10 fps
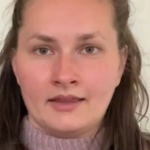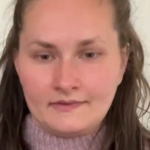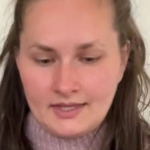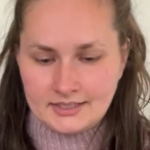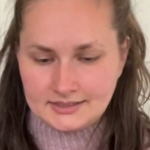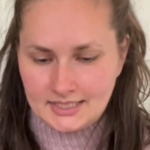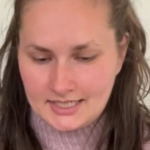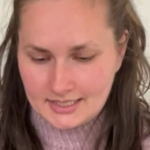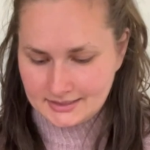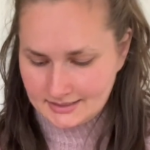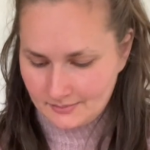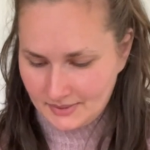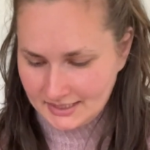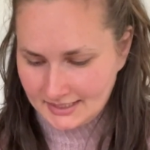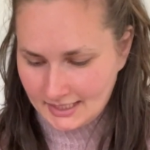This is the
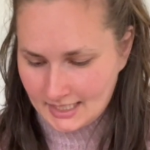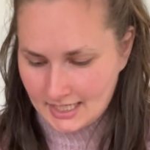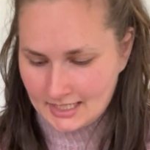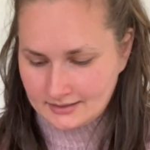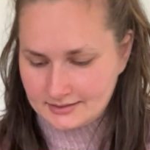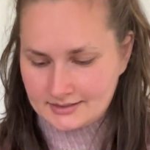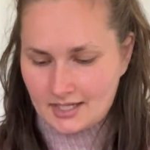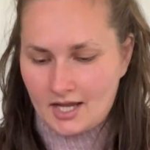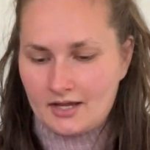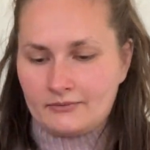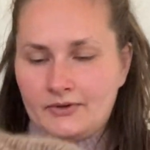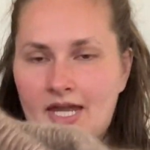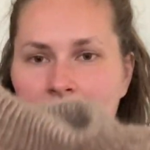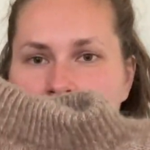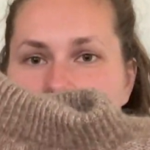beginnings of
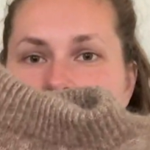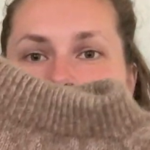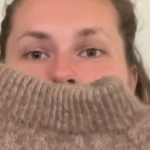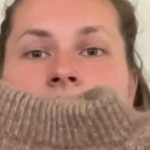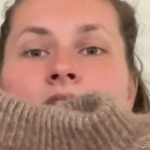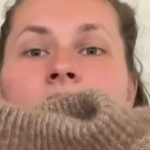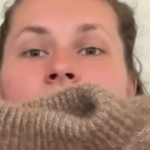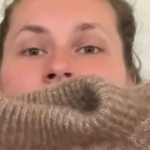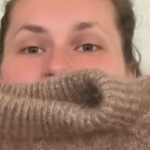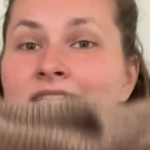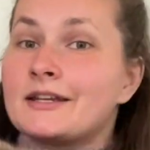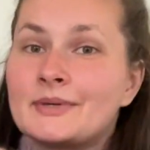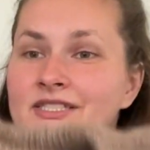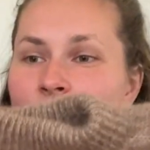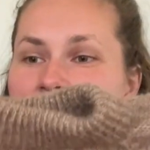a cinema
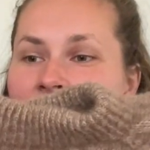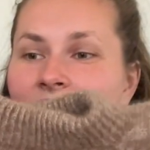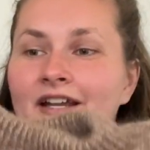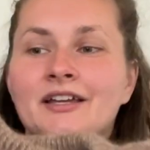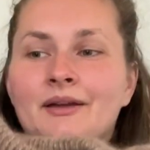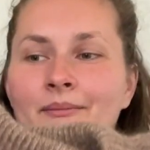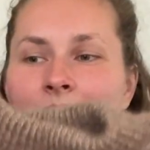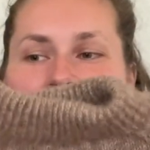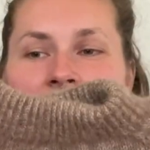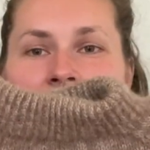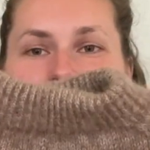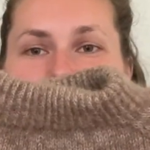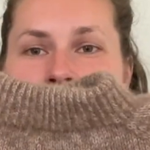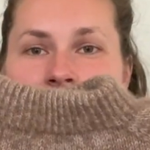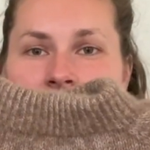sweater by
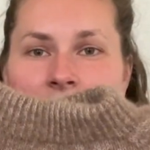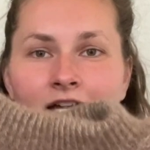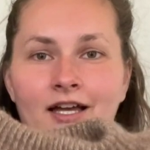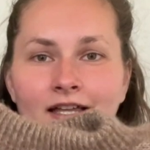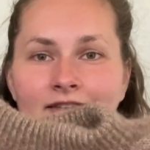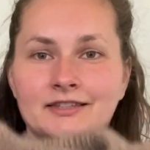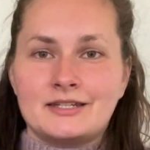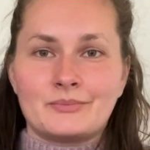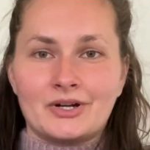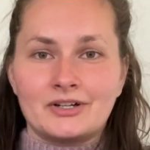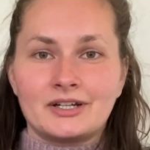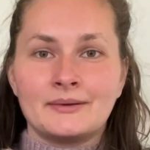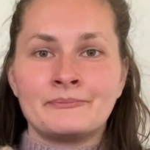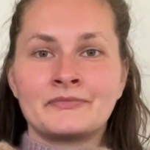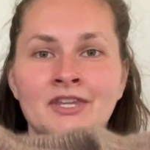Veronica Lindberg.
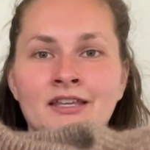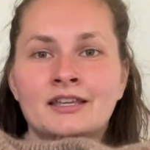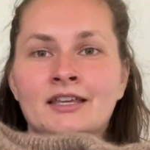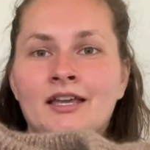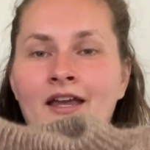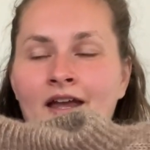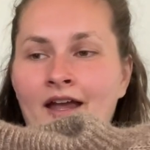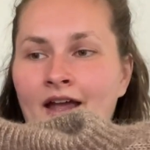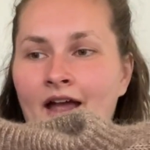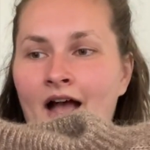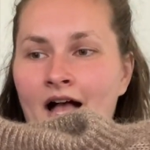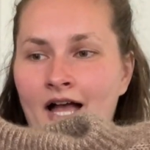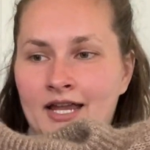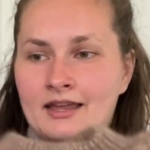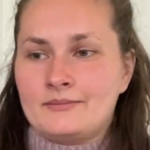
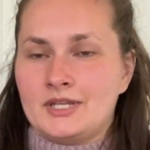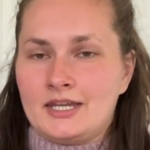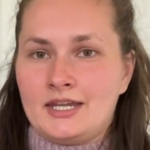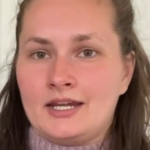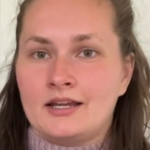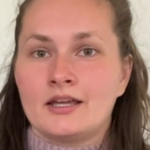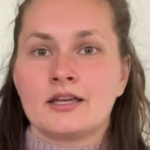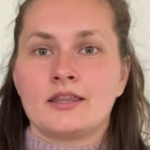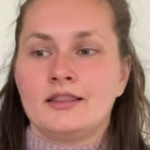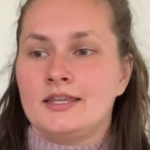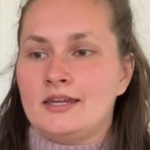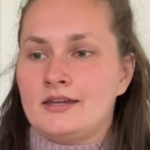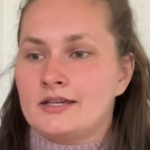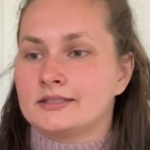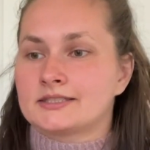I am knitting
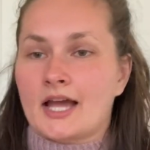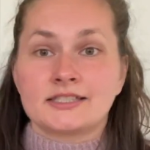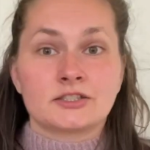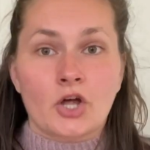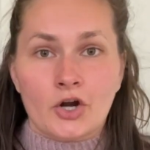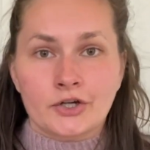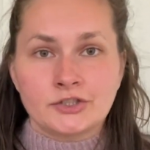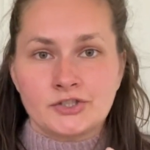the size large, the